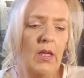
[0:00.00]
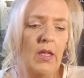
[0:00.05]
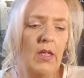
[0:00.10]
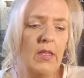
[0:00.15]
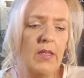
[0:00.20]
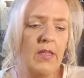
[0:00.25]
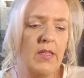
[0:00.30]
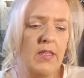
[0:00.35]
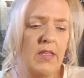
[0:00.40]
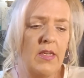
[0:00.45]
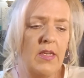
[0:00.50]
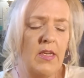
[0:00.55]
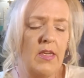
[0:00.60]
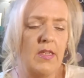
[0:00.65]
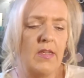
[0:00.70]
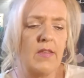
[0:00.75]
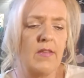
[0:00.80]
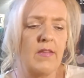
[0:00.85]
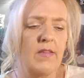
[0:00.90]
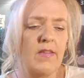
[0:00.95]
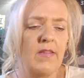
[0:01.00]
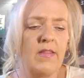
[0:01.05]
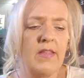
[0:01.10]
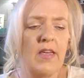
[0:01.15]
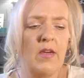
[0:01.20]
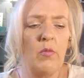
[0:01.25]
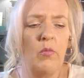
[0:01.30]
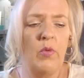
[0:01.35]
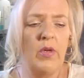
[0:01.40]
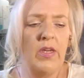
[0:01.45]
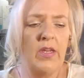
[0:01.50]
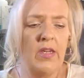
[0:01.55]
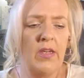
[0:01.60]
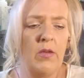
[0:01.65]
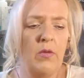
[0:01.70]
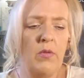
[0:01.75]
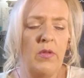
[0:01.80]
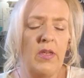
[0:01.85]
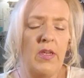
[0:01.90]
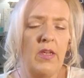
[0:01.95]
The thing is that we
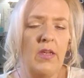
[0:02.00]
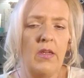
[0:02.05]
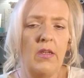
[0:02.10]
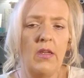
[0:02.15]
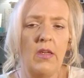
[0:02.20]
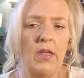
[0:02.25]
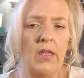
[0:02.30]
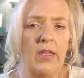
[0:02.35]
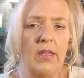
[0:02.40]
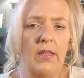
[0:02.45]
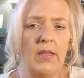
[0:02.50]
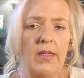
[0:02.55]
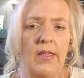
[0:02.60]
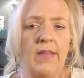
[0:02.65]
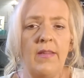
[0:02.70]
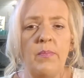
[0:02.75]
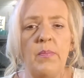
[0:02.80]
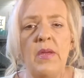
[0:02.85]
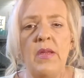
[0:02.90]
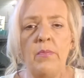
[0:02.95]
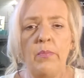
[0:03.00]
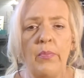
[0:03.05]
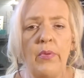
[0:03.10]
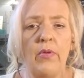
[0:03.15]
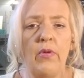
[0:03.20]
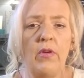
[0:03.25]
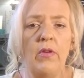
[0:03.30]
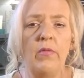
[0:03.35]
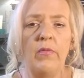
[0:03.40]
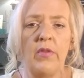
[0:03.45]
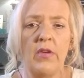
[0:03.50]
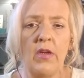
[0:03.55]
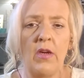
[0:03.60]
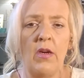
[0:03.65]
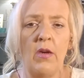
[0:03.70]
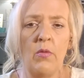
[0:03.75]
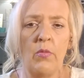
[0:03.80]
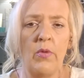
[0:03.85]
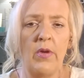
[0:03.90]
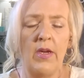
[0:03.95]
know that it's been proven
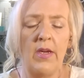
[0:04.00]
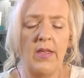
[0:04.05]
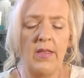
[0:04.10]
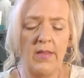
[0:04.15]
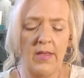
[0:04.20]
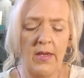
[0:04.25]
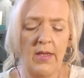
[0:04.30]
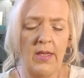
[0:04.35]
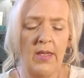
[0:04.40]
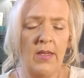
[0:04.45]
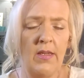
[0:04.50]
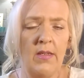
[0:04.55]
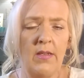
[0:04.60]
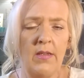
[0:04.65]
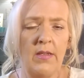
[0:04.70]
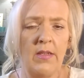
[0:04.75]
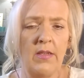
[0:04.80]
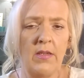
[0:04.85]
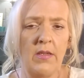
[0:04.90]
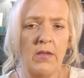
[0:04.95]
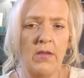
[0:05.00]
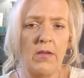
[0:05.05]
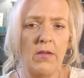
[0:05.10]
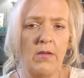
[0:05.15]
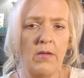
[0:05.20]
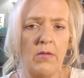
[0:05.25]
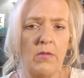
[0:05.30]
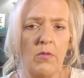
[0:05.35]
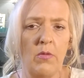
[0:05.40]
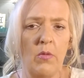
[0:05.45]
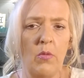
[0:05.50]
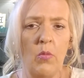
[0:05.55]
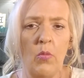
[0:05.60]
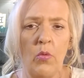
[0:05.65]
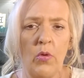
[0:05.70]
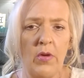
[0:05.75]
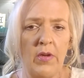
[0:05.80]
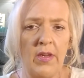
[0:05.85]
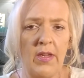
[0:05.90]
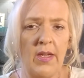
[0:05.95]
already that Elon and her
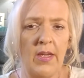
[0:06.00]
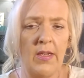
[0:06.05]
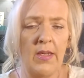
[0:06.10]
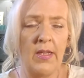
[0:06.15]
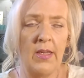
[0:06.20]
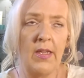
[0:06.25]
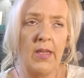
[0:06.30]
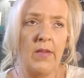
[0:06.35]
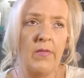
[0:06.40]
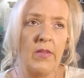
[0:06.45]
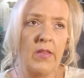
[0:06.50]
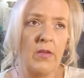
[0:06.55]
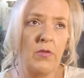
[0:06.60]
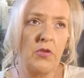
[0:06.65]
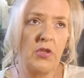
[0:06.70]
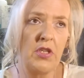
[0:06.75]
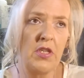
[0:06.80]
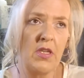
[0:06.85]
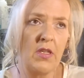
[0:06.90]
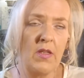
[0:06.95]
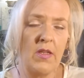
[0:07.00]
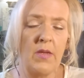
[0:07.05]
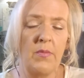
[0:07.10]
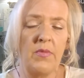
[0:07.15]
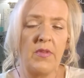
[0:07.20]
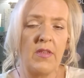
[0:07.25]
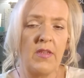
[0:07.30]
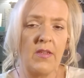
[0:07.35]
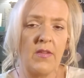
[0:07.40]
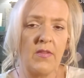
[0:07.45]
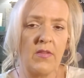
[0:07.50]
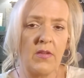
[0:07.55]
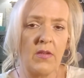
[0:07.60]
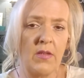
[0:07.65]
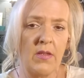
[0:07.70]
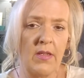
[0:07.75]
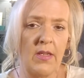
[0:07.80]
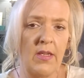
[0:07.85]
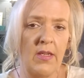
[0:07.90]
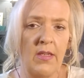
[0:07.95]
were dating, even though she claims they didn't
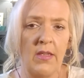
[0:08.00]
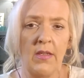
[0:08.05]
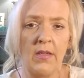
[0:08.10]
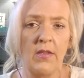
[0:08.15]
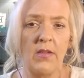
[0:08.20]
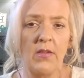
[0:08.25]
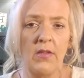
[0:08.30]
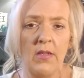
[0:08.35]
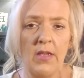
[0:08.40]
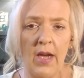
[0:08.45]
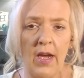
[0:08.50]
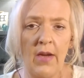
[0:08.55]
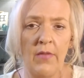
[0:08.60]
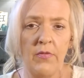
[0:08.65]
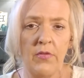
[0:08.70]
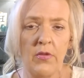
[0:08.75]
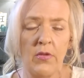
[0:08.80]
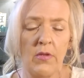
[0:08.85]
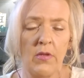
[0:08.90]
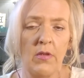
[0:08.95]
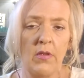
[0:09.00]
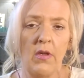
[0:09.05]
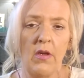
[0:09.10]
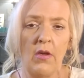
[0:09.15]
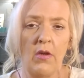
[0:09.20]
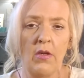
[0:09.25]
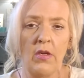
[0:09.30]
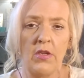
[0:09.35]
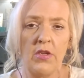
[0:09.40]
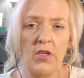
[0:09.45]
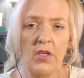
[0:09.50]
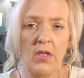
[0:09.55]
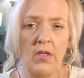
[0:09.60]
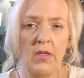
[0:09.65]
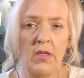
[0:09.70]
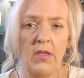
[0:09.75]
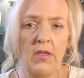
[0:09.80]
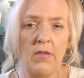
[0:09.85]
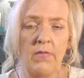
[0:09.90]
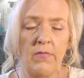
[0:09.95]
start dating until after her and
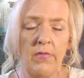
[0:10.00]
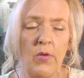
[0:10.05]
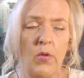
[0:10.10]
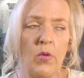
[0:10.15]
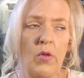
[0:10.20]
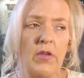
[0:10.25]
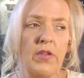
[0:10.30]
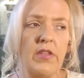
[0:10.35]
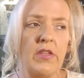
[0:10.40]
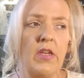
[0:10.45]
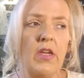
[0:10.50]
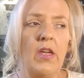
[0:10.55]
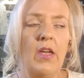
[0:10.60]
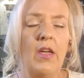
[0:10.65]
Johnny divorced.